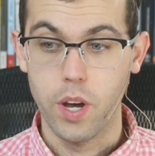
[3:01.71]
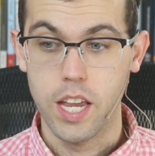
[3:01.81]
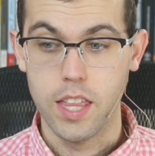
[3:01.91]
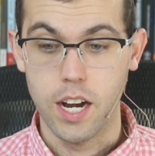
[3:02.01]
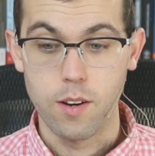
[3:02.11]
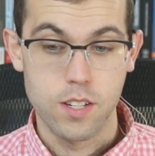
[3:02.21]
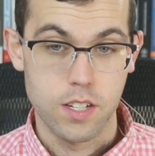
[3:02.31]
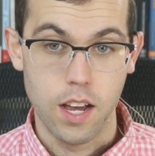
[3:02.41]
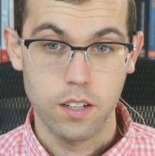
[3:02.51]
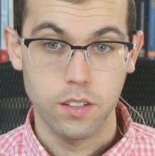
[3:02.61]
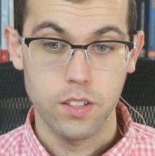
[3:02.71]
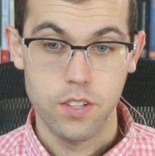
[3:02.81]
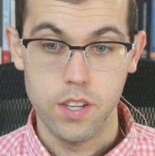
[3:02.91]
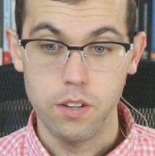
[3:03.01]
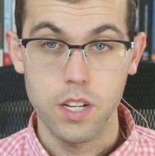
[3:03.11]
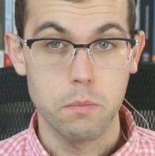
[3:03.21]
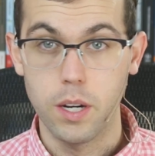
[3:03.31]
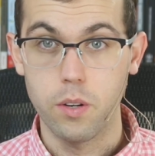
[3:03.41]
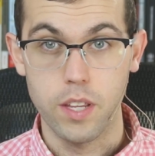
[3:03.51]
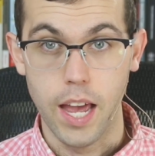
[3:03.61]
way that Aristotle's theory
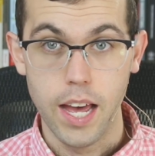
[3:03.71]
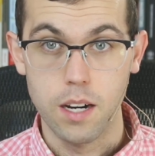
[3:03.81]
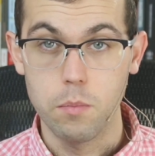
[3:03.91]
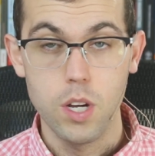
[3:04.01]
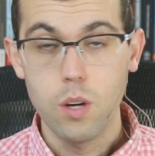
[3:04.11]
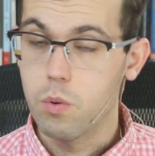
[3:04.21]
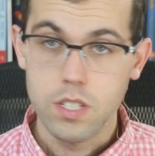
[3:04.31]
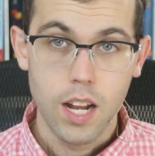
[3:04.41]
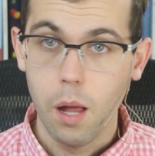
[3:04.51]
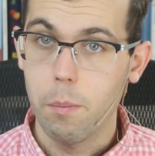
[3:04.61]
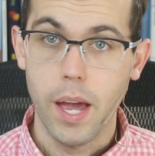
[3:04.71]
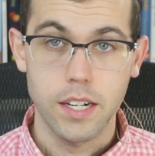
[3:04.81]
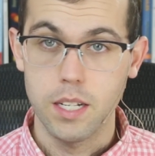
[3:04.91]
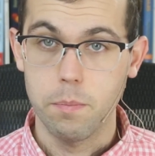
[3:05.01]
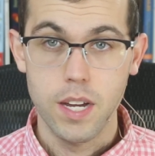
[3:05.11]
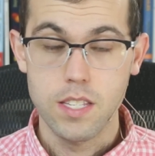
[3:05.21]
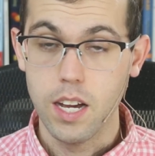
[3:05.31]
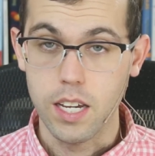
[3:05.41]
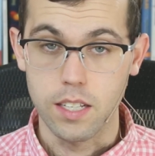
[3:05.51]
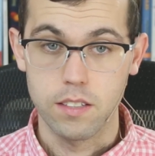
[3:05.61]
about the atom was not backed up by
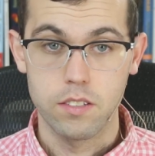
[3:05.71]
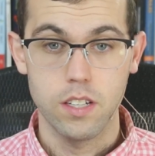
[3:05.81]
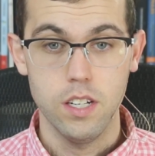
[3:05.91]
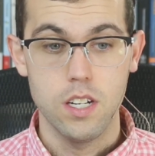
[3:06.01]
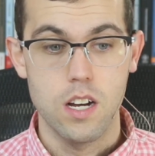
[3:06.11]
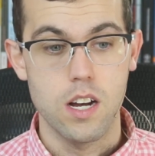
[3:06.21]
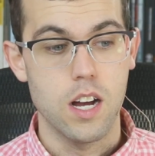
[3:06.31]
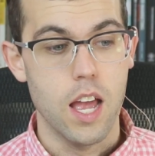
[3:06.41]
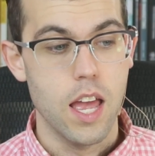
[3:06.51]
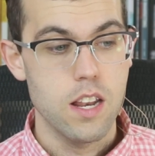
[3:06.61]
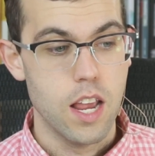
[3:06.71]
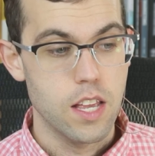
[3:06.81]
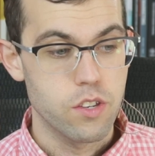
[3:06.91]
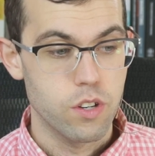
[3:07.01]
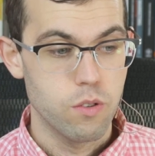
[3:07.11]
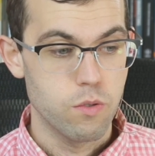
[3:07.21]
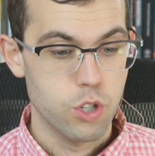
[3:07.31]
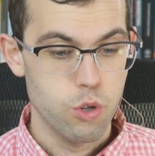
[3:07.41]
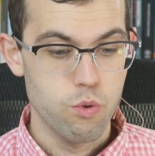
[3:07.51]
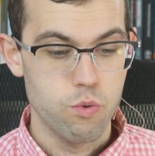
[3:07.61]
science. And so
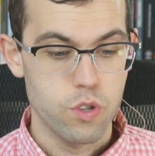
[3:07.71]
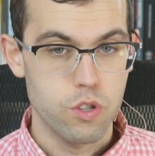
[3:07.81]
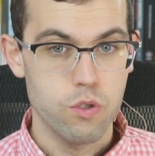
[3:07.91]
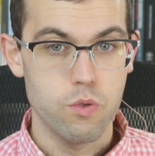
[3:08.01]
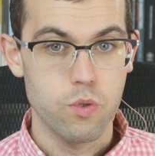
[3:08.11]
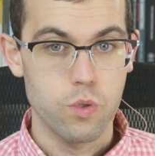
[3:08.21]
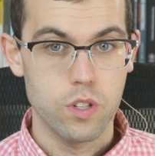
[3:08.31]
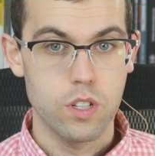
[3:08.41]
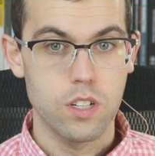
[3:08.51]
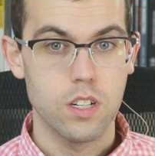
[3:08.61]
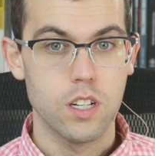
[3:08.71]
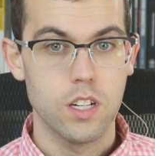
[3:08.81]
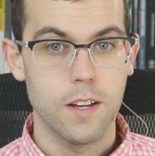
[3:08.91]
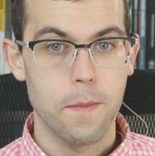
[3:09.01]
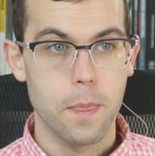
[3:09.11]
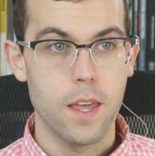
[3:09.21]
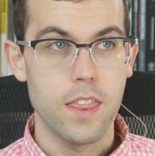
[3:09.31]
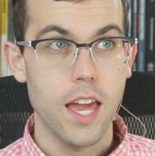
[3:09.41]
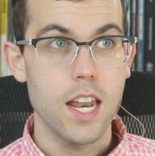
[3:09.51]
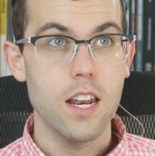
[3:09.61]
to
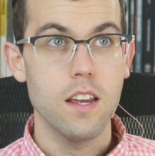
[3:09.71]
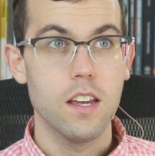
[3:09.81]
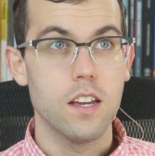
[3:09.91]
then